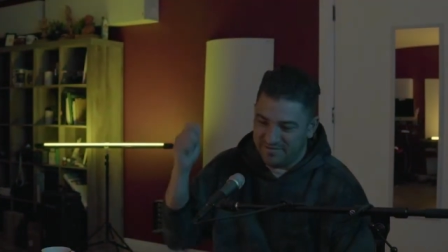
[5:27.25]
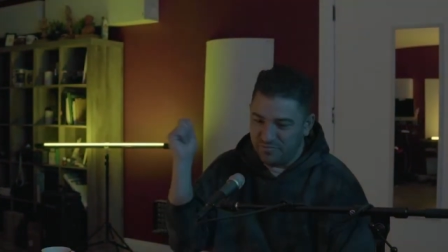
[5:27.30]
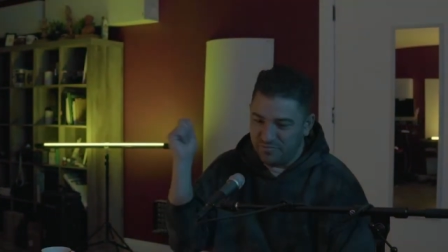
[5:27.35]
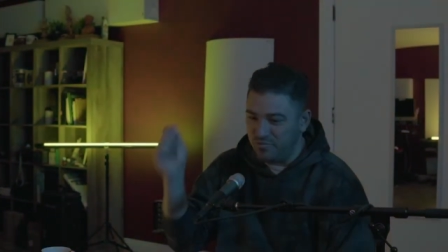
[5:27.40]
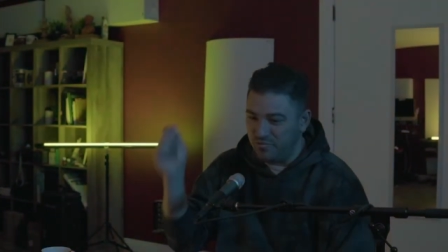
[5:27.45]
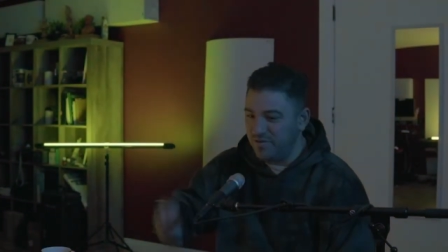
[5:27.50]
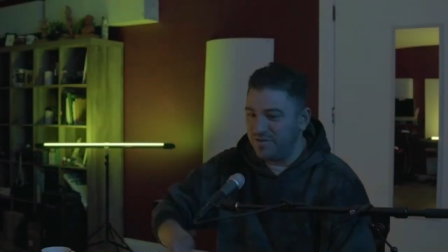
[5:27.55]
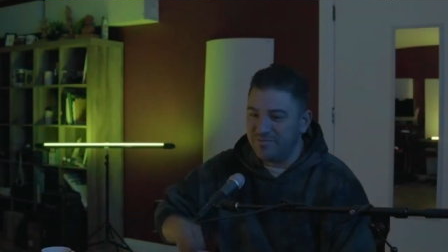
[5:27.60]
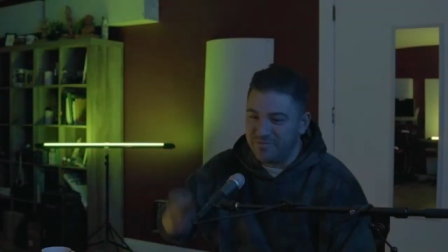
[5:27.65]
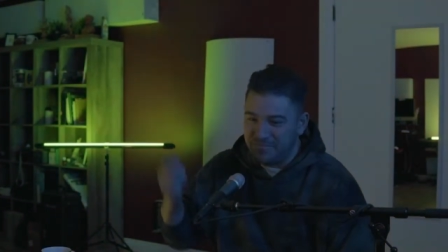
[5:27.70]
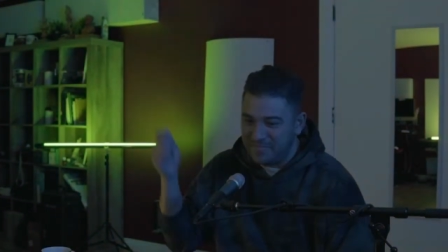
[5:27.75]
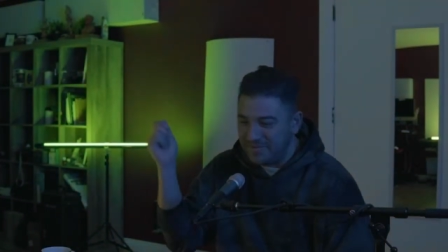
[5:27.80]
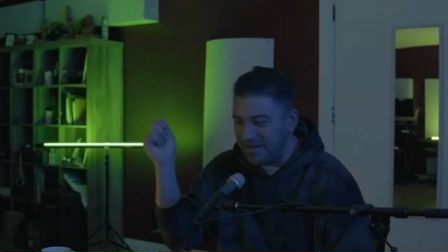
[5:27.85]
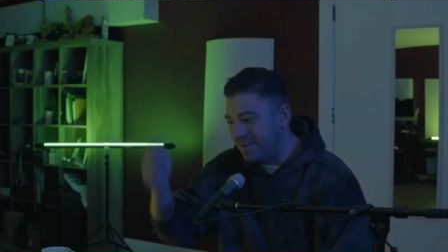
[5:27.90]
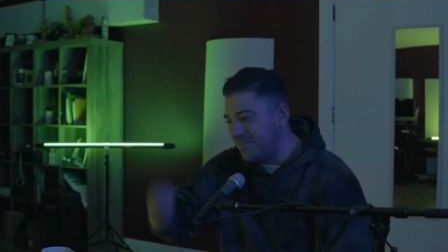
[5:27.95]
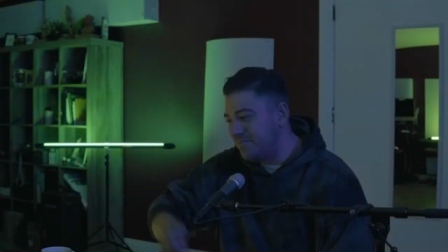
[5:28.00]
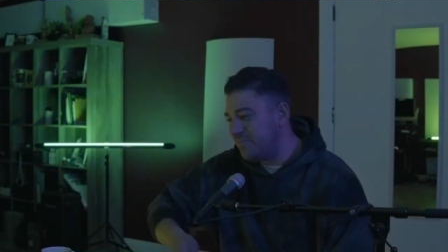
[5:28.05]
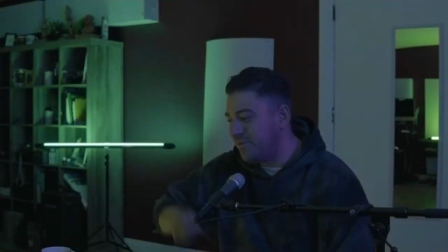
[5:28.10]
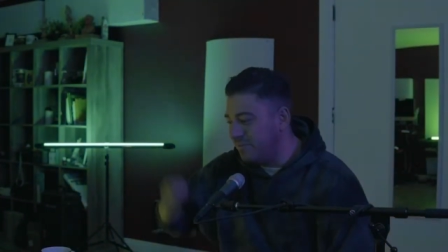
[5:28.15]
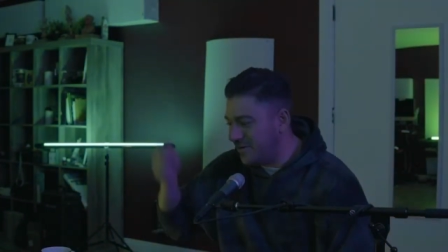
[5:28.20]
one of them got
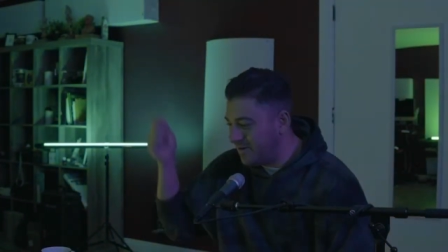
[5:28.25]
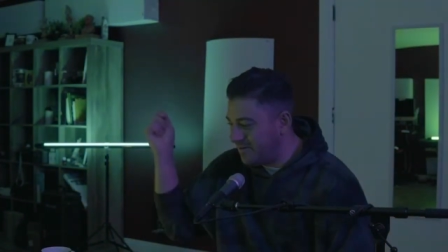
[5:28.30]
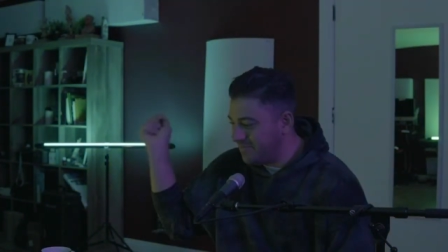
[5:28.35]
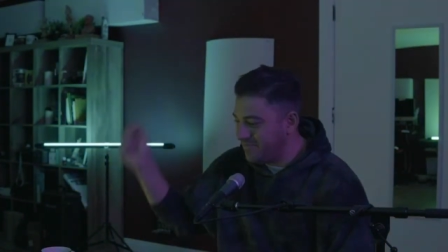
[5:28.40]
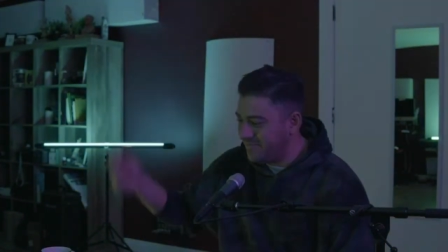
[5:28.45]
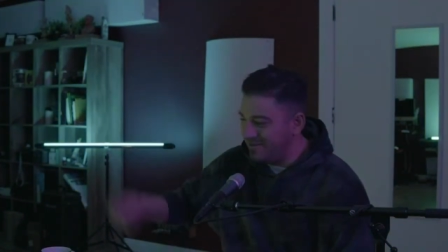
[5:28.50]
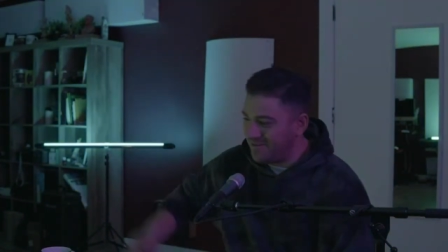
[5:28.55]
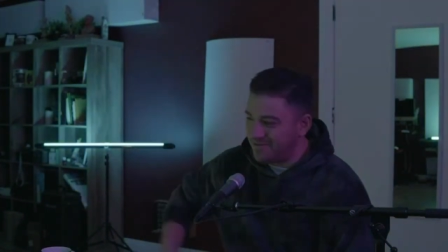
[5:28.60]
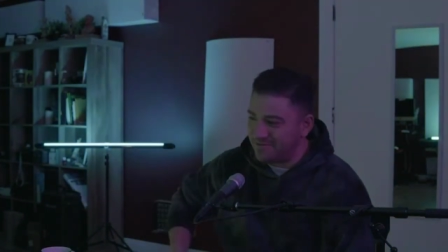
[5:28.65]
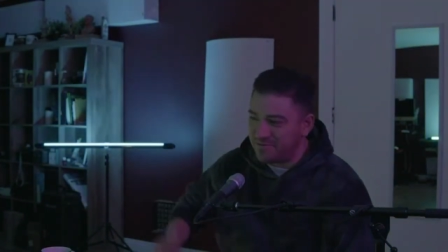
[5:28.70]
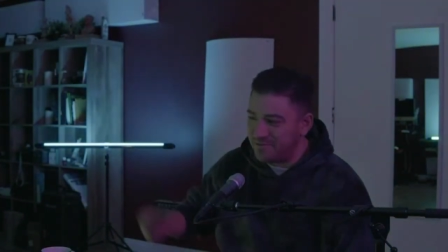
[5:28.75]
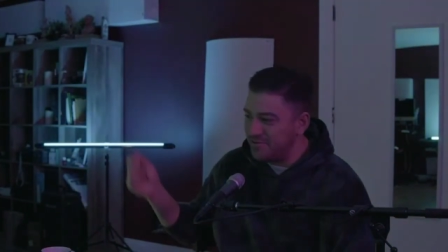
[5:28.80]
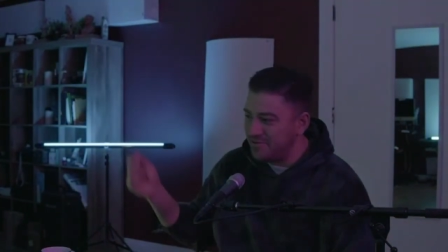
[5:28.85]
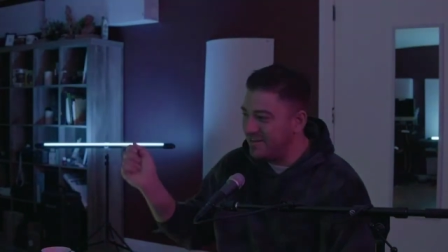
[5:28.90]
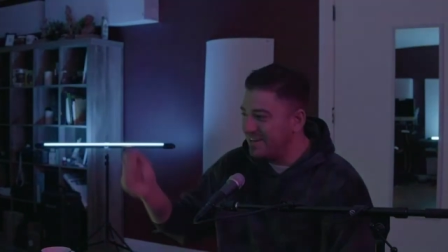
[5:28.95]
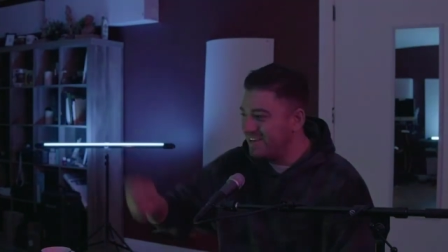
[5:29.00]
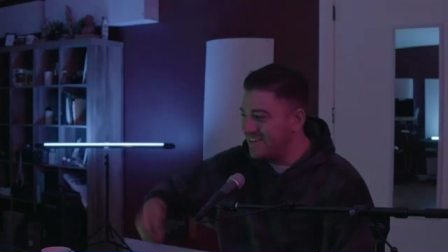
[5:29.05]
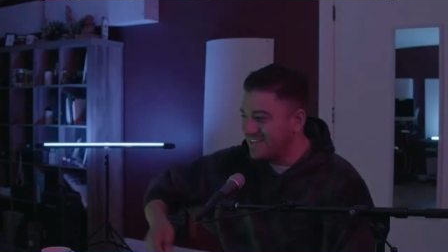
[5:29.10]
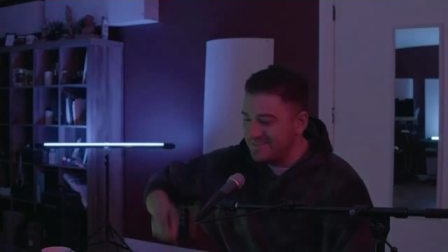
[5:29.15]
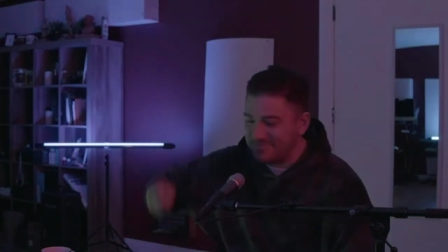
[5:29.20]
to blow up. Yeah. I don't know who it
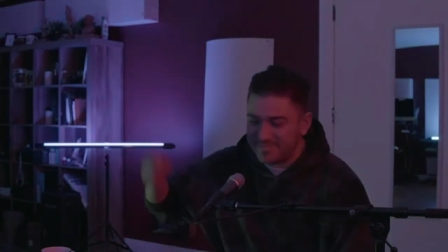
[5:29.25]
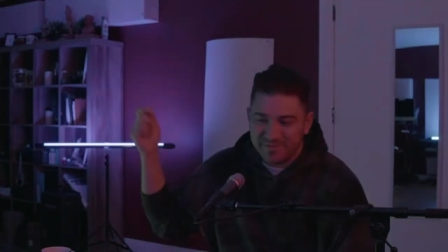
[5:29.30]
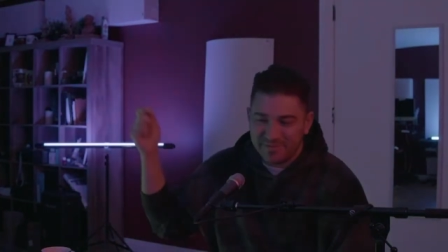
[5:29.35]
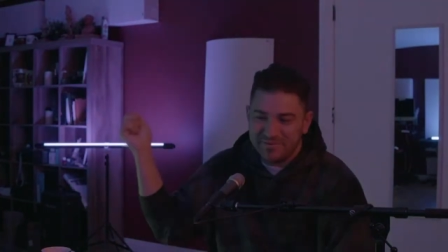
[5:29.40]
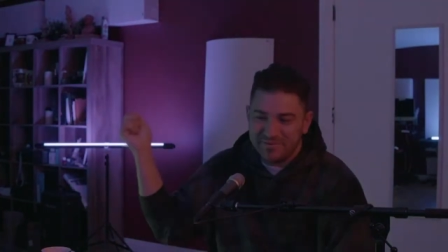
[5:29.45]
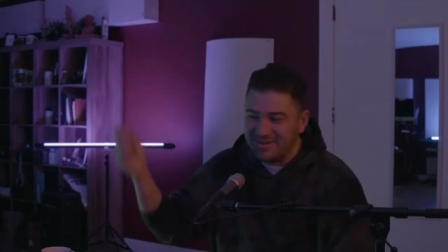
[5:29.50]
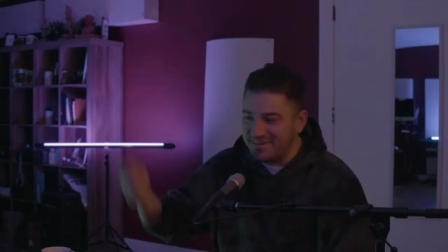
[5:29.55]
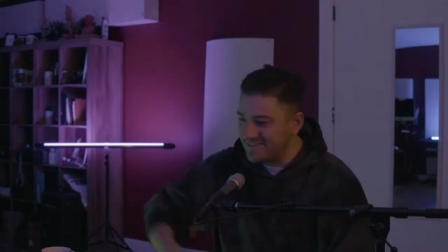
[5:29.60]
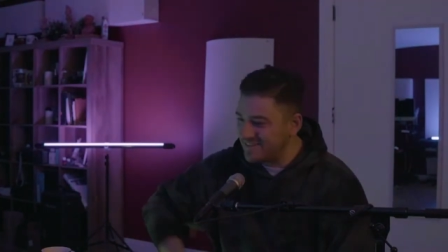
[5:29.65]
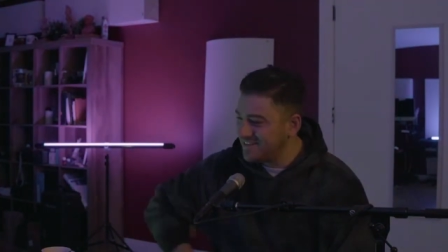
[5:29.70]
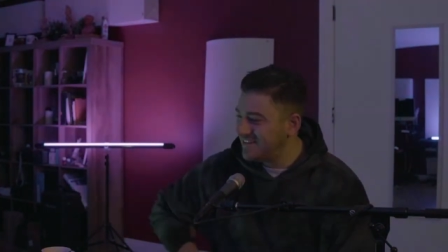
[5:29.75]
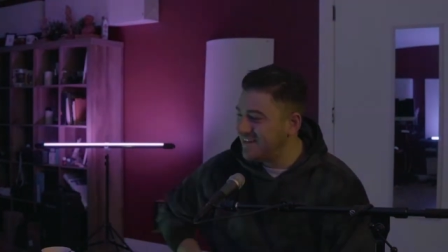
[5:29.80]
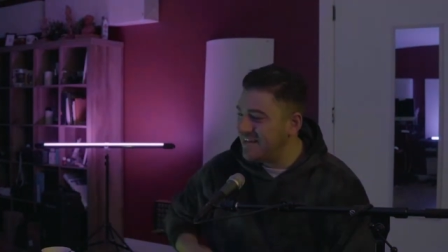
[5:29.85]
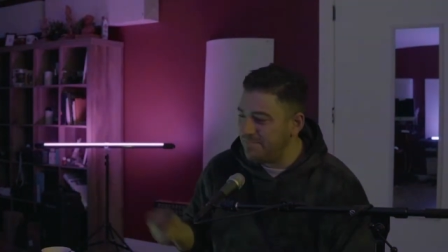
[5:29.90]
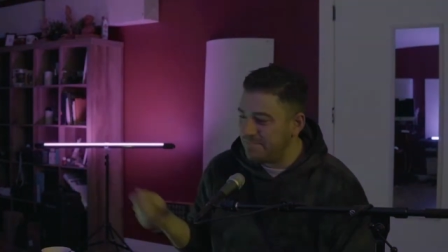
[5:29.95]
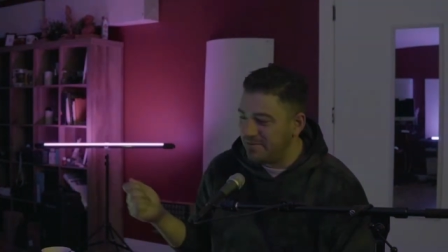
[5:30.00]
is, but we yeah. keep